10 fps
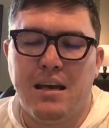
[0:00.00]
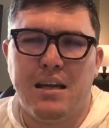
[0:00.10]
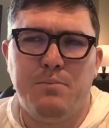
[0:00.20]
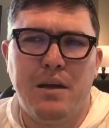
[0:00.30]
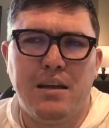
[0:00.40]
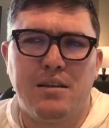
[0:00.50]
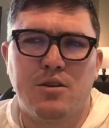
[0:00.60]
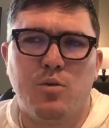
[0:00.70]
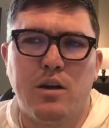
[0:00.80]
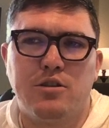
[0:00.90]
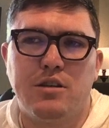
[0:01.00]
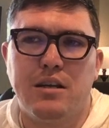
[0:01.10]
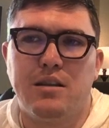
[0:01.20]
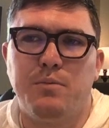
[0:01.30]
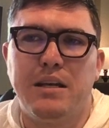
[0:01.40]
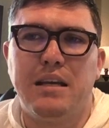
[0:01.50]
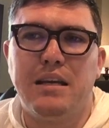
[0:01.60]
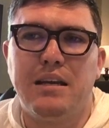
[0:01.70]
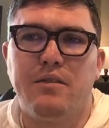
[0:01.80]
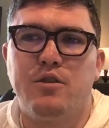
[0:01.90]
And he begged a question at the
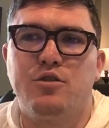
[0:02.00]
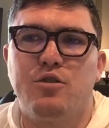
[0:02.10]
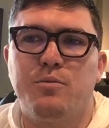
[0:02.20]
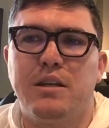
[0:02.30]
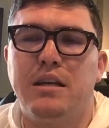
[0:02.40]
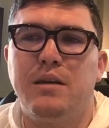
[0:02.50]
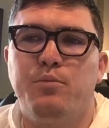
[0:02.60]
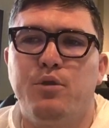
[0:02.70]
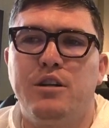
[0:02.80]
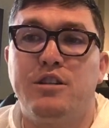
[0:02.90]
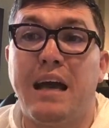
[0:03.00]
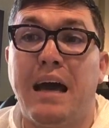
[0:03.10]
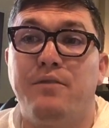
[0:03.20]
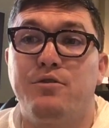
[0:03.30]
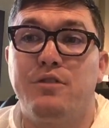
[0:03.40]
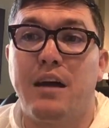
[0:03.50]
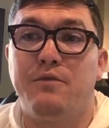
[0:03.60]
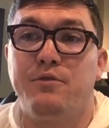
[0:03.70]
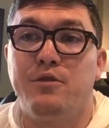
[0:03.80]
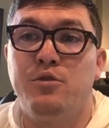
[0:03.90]
beginning of a sermon that he preached after that
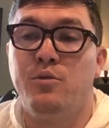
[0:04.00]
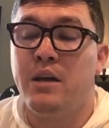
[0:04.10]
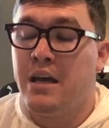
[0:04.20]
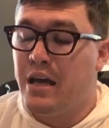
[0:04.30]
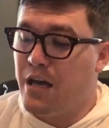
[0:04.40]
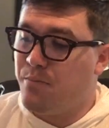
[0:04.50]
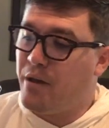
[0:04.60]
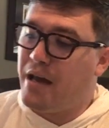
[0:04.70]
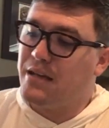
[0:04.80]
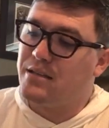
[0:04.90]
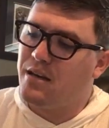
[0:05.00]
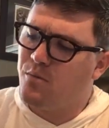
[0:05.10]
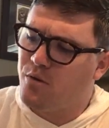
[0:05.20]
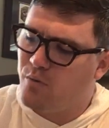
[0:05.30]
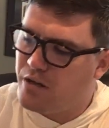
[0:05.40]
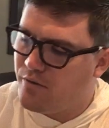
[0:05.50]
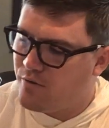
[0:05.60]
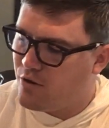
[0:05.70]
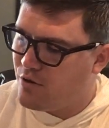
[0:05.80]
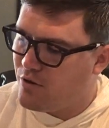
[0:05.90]
flu had passed. And I want to read it
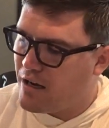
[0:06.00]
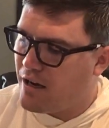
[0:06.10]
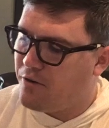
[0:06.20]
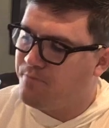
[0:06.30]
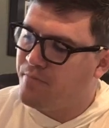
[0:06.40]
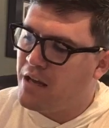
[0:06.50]
to you now.